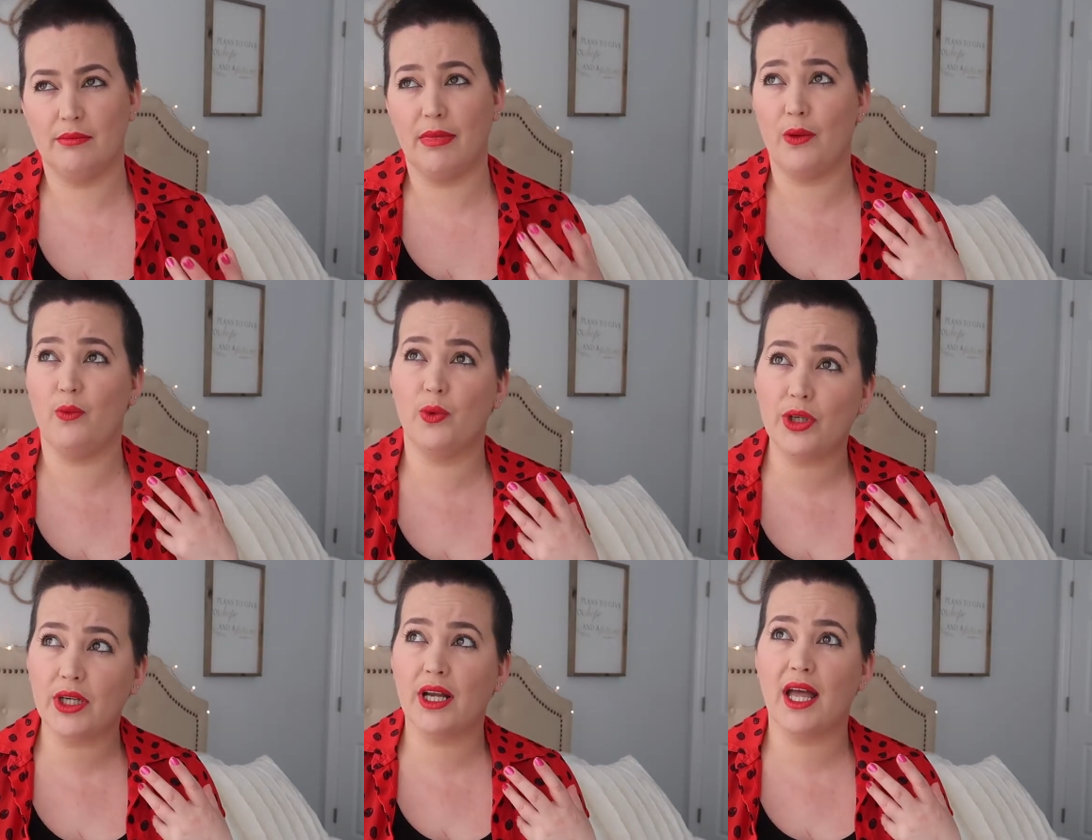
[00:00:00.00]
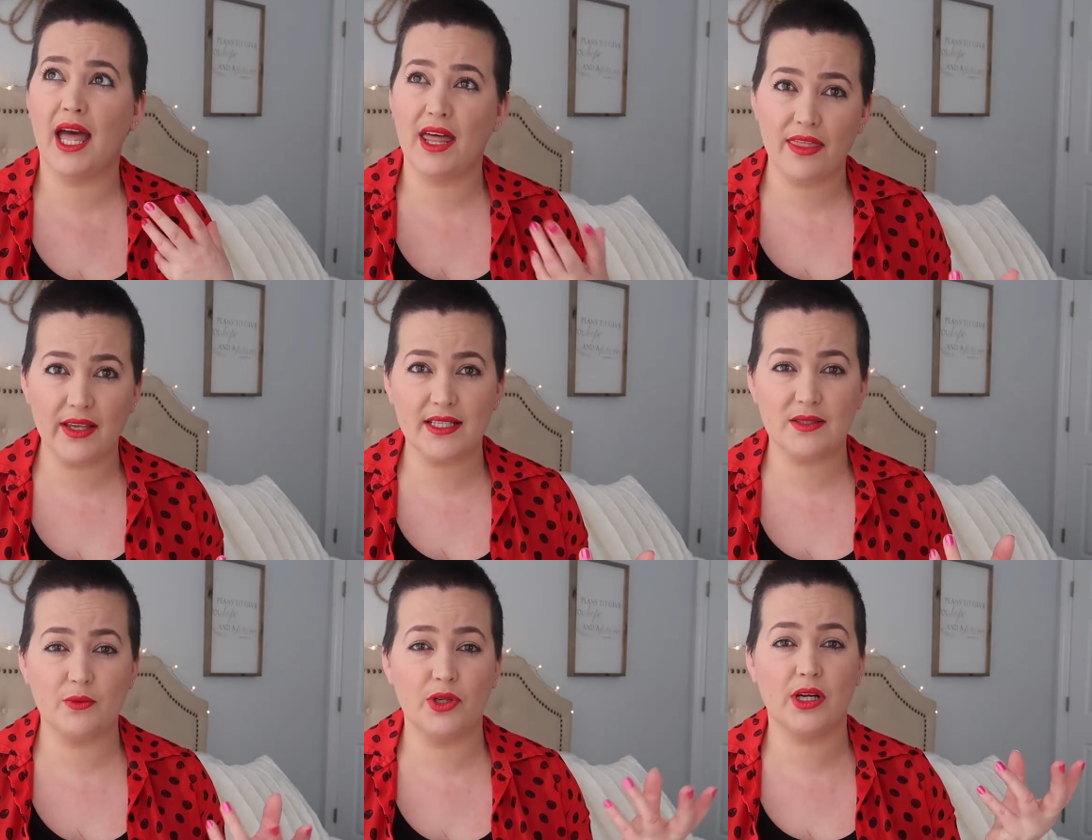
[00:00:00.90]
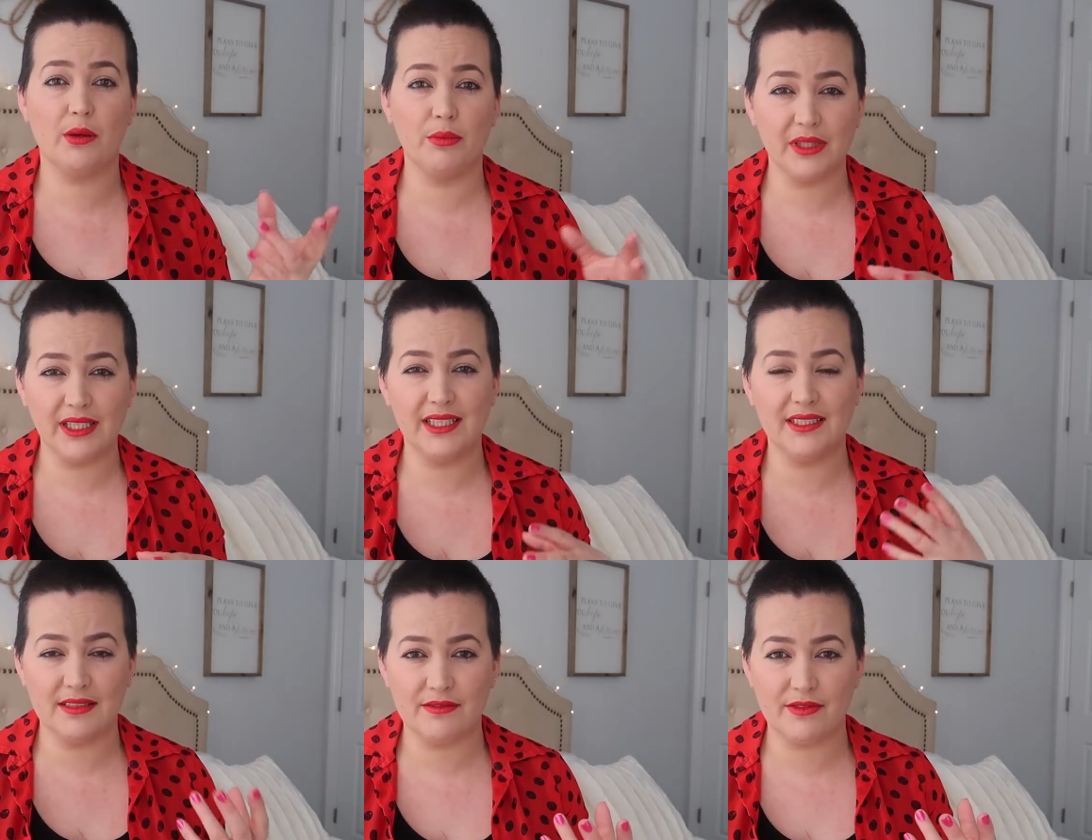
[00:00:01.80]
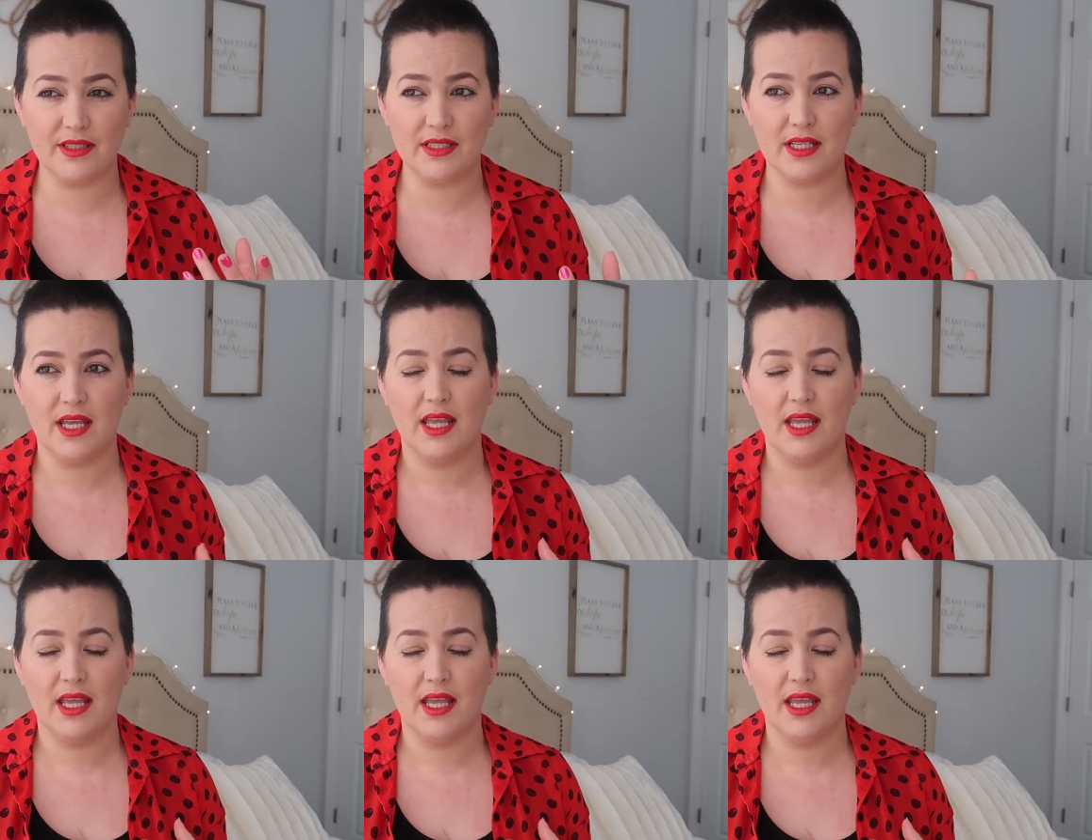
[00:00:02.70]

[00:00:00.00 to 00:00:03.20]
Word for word: my work ethics were completely different.